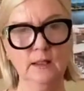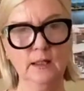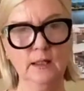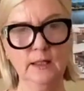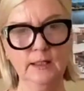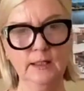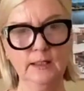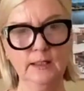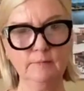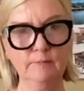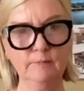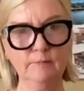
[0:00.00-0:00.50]

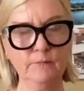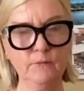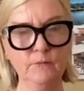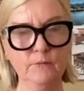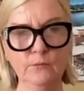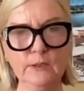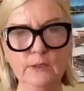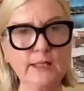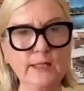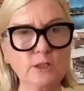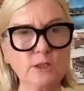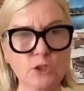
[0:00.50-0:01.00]
Um,
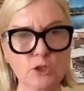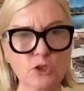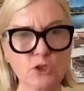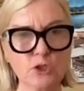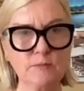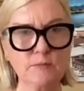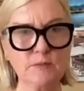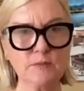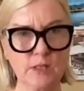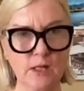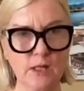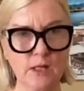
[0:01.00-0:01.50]

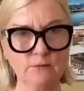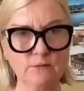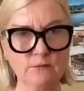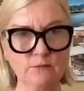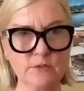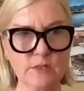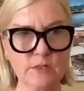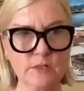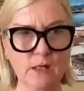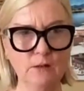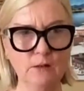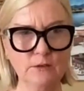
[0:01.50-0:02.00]
relationships don't.
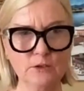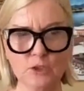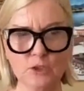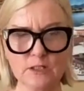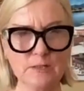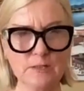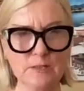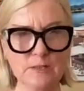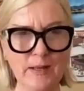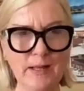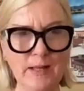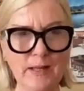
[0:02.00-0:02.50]
So it
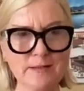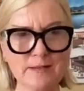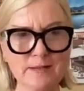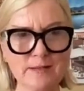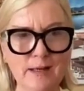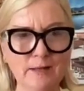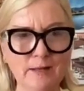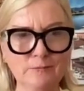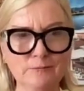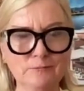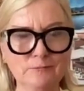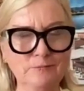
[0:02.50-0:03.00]
just depends
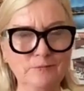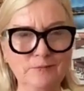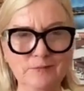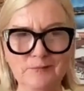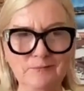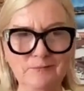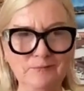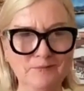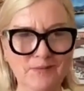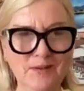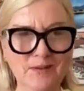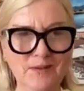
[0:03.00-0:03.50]
on,
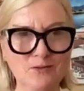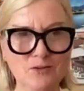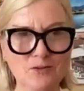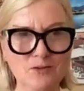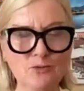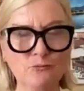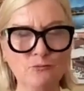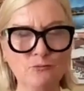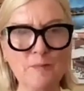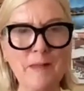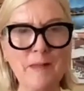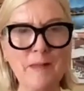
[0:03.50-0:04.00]
you know,
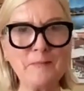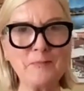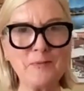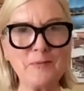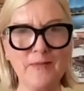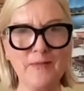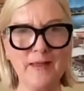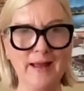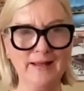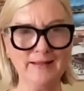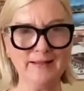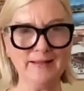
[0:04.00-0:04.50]
just remember
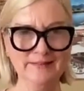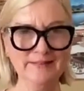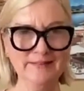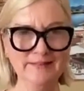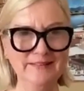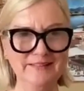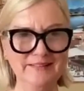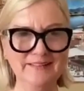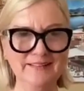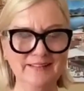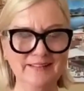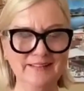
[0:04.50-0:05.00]
that
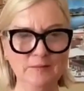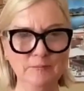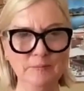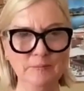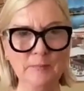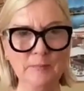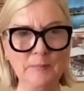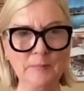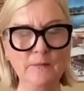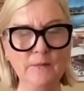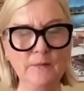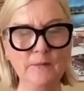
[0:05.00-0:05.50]
and
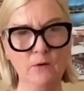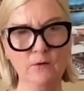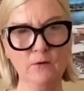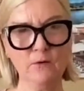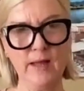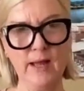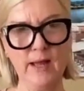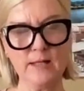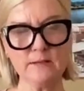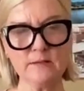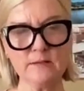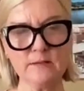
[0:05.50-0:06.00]
people know
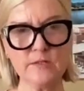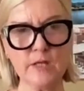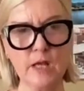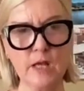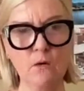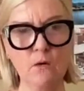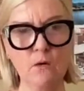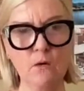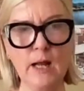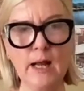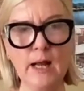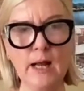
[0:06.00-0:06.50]
that.
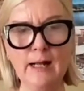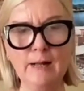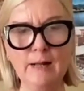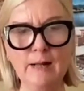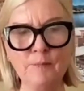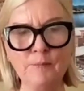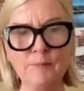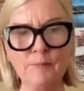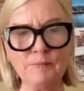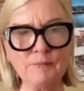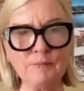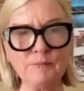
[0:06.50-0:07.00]
So,
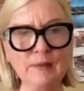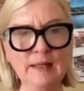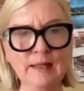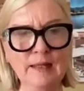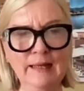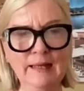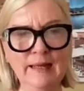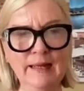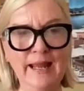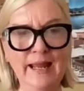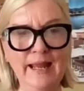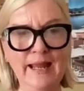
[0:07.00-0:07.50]
um,
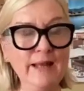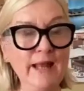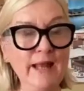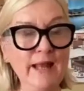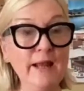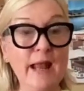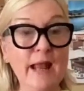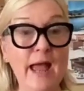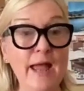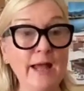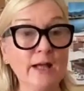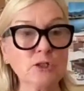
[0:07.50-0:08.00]
and
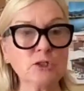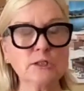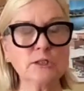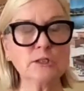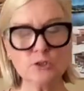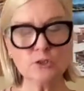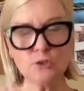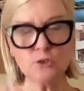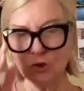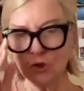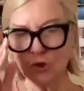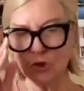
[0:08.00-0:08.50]
and I
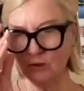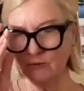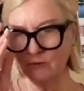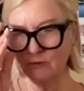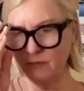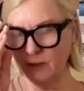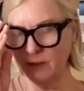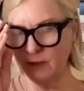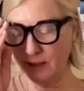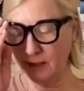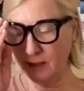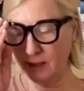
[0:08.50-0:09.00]
actually do two
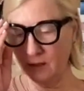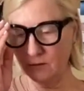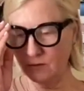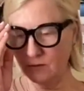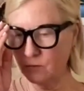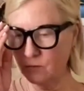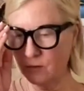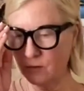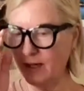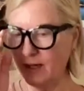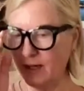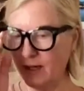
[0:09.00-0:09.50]

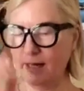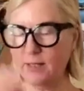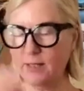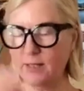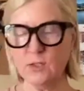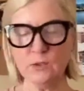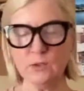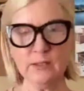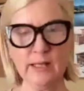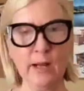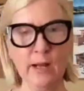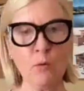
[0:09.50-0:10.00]
videos, right? I
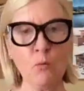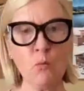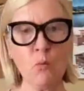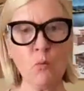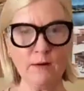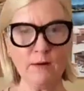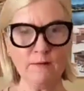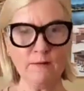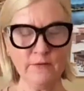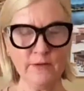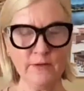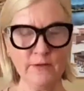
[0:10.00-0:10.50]
do like
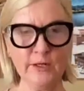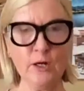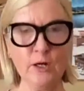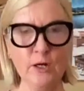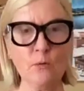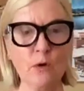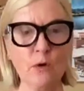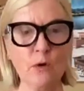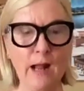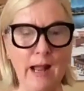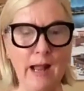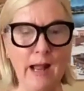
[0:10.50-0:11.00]
one video
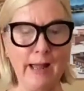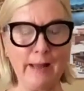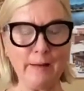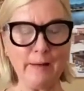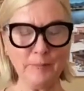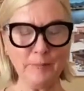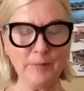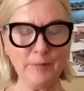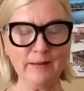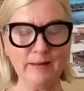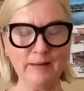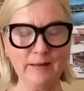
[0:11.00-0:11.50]
where
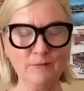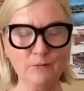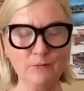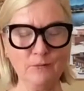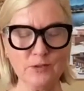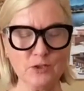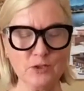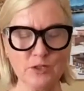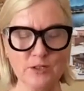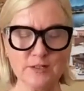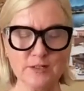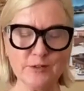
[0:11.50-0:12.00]
I,
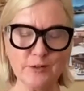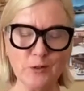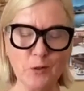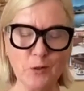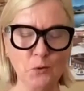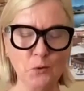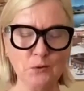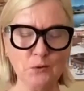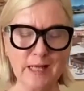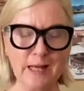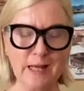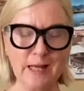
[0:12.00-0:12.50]
which is an
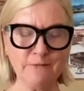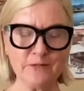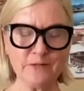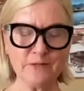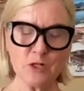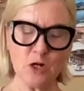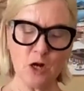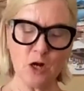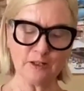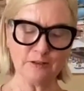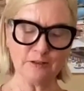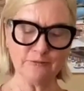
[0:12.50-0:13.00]
old time
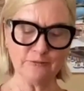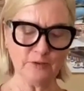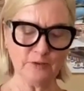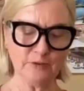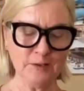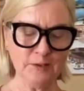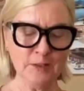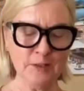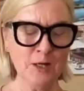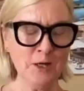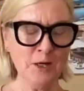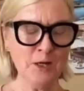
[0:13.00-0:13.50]

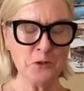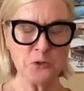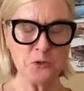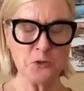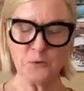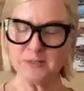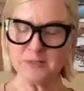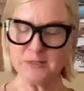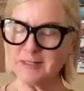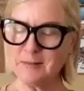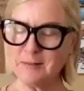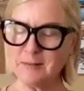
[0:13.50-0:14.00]
photographer
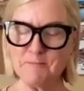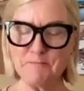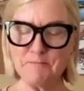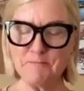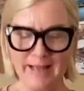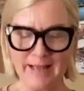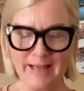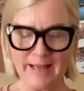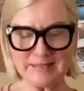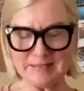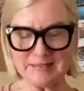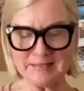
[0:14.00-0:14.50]
who is the
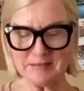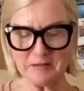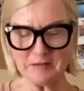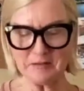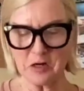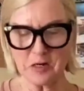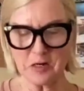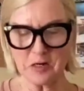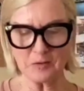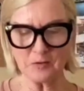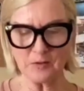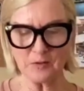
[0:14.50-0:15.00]
best in
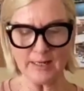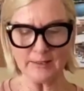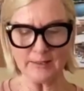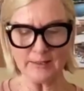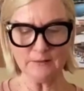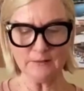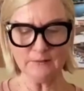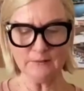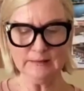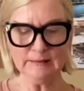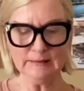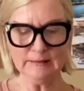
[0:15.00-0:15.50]

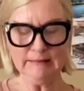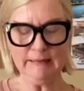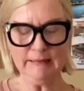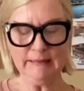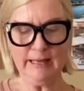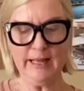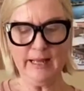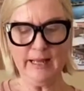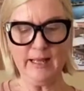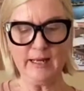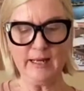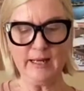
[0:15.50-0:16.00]
Colorado,
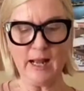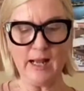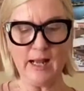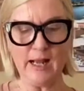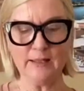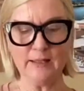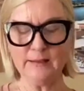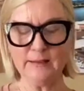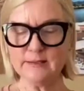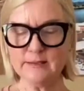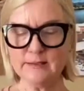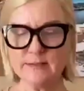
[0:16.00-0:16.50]
and
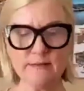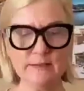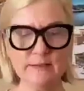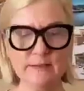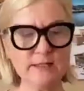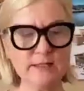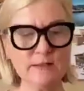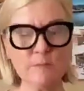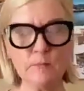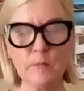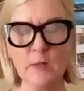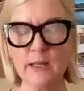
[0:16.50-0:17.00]
uh, his
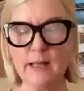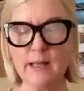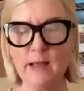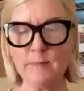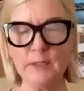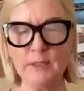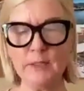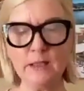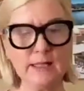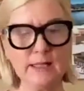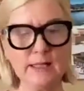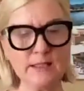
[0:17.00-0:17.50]
his
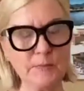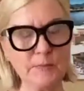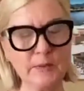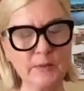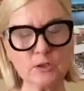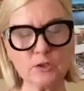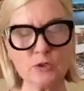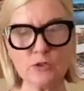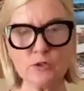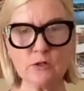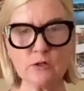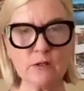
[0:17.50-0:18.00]
MLS
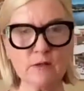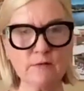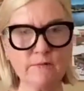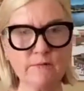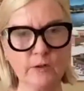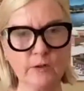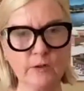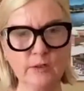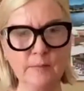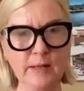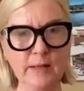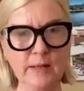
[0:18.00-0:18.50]
pictures are the
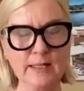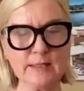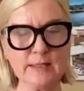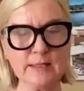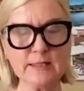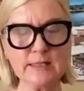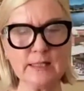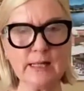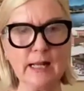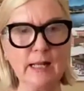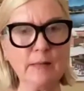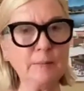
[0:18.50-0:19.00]
very
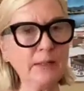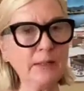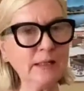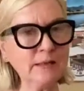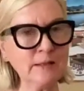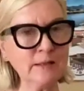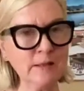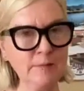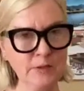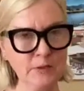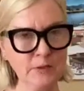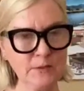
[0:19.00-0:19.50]
best. And I
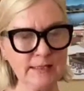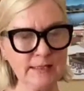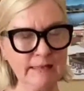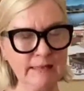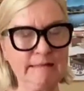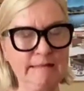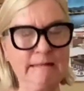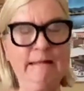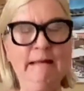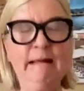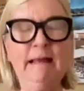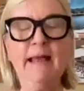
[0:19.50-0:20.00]
pick the
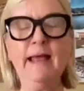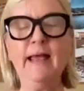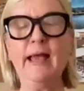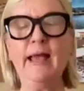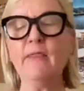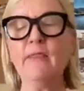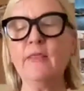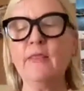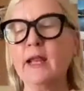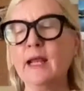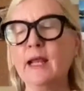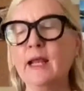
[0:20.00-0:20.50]
music,
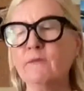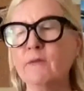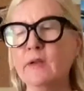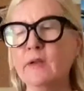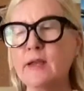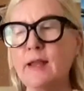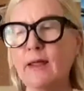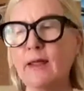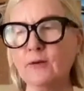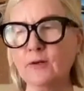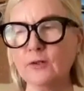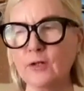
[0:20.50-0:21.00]
and then I have
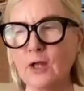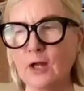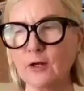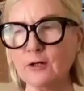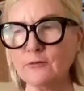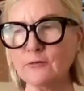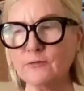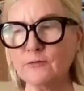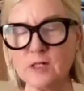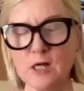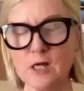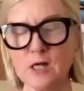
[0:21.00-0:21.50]
another
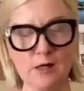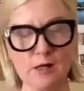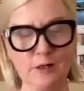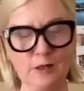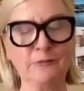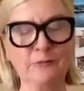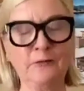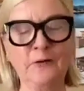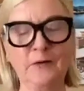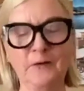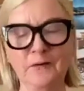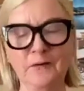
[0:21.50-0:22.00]
younger
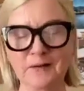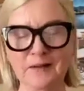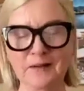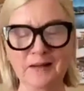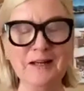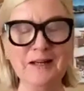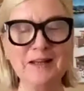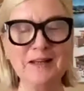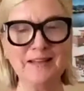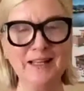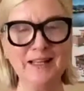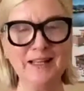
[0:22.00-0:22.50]
photographer
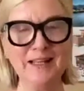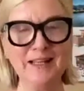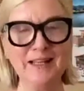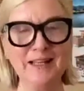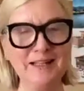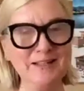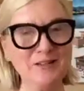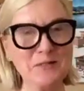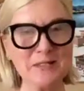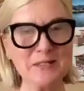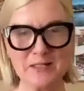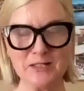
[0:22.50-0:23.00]
that,
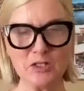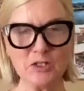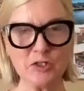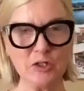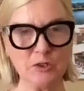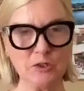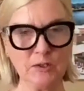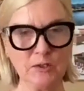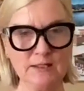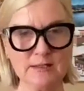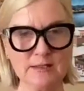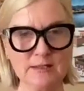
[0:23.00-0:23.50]
who's in
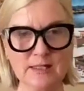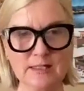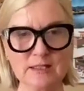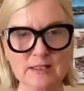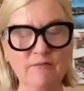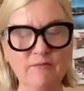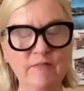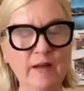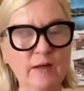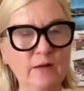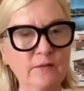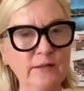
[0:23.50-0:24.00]
his 30s
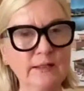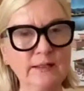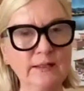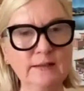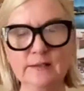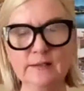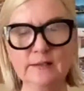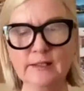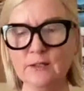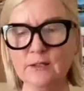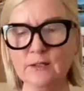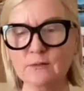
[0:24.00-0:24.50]
that's
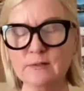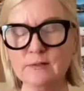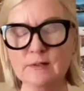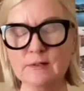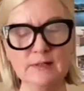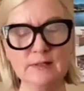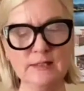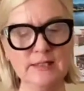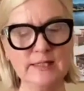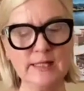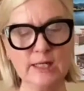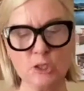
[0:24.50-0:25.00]
very you know
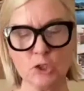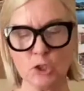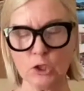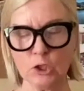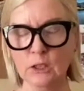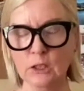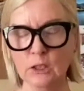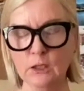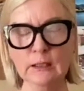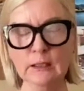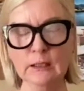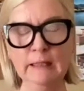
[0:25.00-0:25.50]

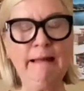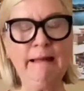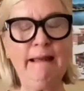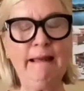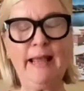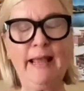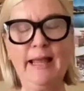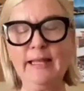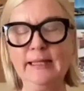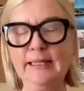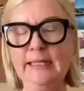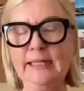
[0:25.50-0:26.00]
digital,
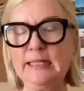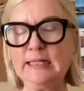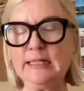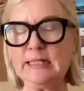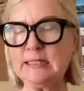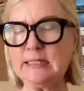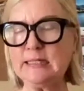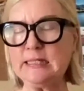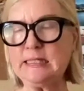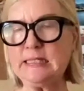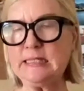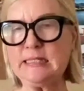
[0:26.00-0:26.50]
and he
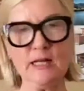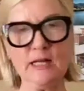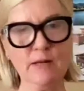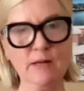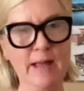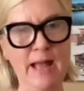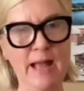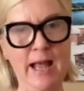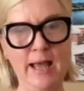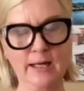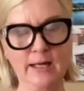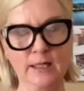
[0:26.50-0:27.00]
does a
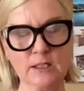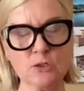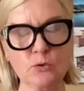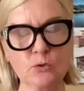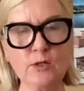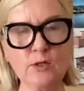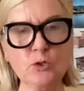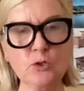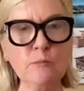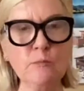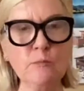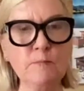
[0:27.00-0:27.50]
cinematic. So
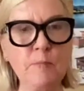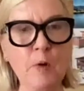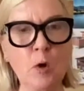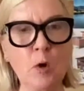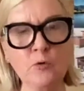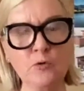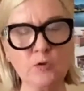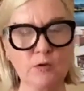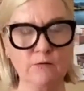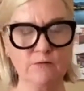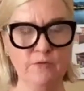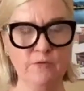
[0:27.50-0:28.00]
I do
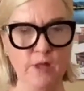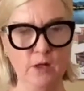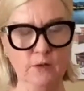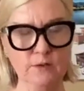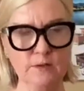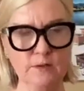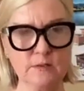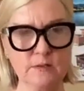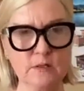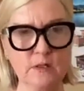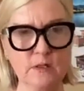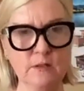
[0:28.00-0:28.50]
both of
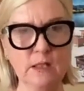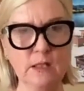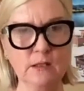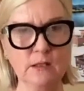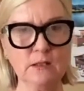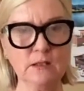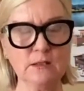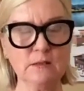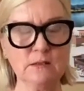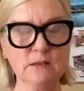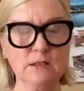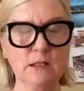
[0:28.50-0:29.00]
those so
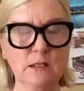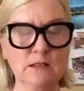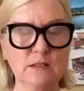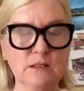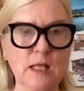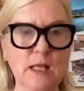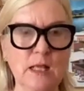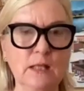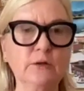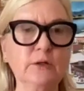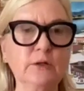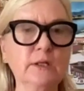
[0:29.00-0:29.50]
that the, the
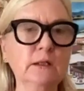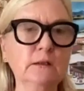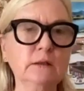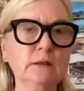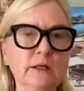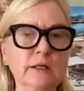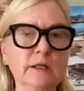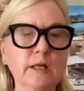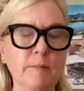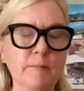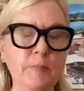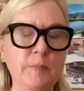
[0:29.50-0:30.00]
seller
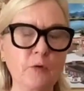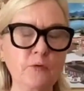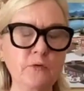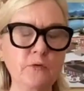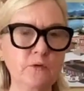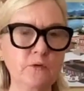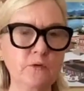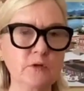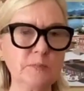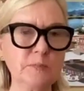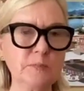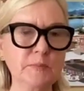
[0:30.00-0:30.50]
look at both
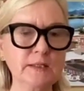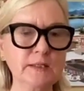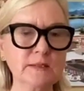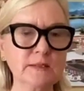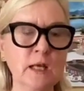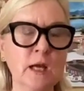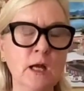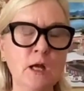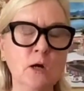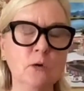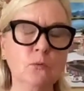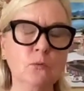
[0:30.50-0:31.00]
of those because
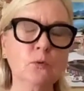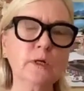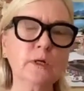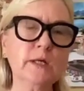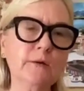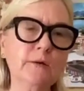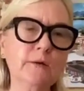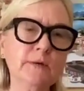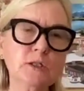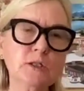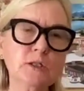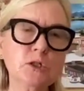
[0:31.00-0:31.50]
we're
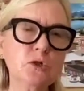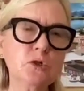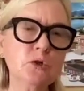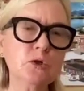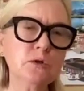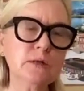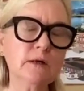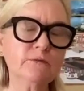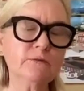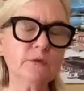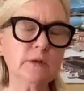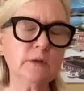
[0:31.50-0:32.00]
gearing to two
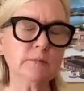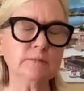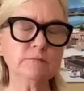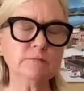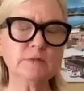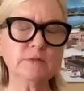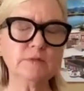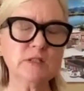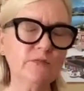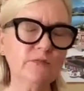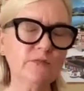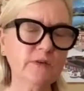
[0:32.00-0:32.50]
different
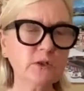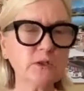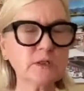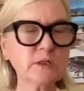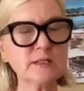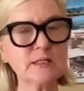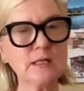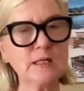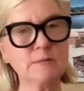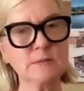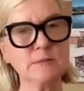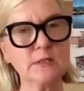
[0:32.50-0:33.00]

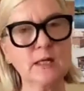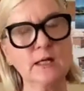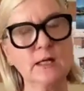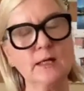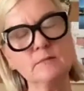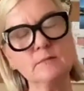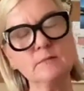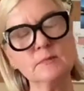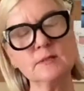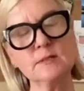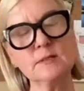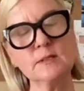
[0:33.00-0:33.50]
spheres
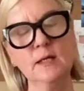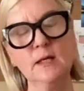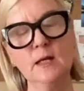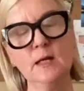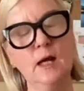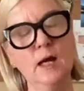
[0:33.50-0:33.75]
sometimes.